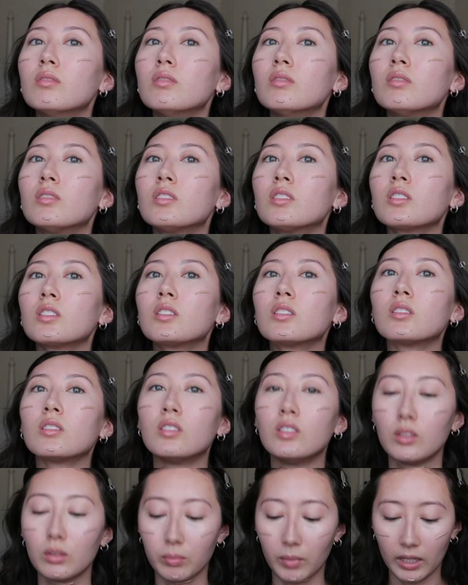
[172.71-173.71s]
gonna
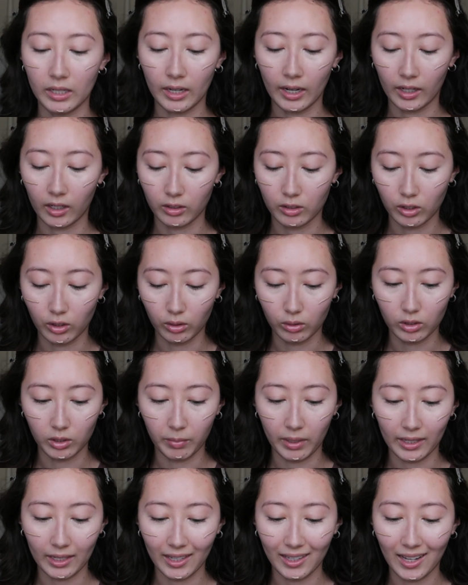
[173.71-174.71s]
do my neck too to
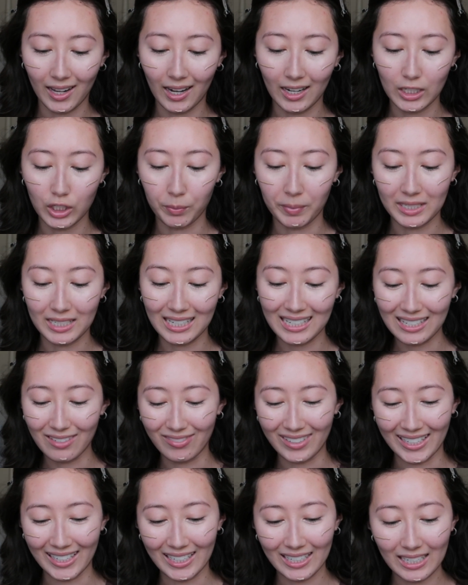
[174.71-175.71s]
make it a little bit
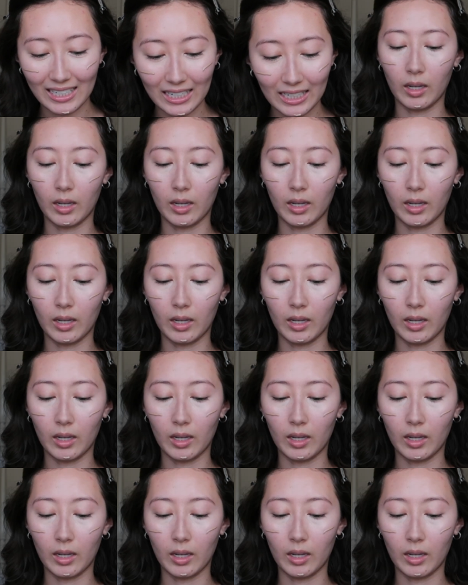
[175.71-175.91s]
even.